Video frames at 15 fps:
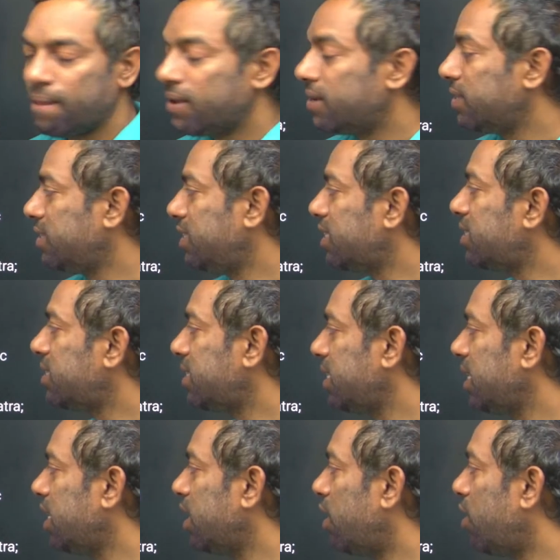Just
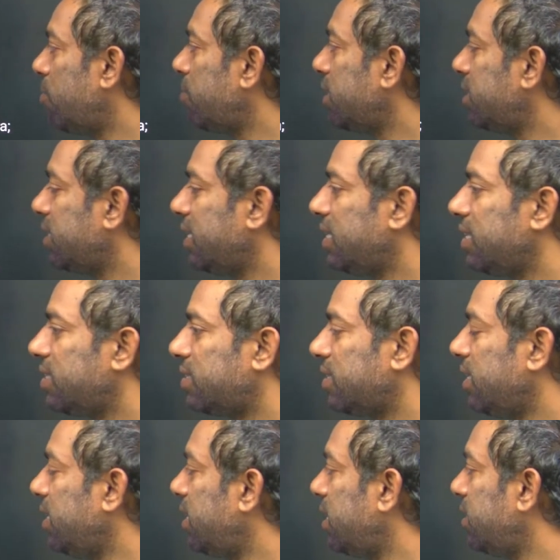see how much it is
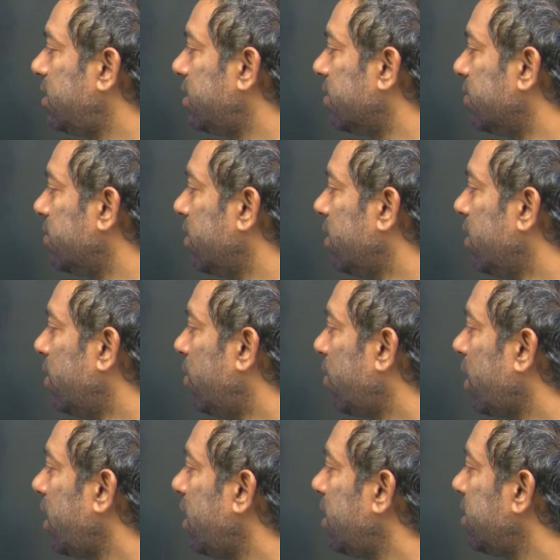intensive. Okay, it is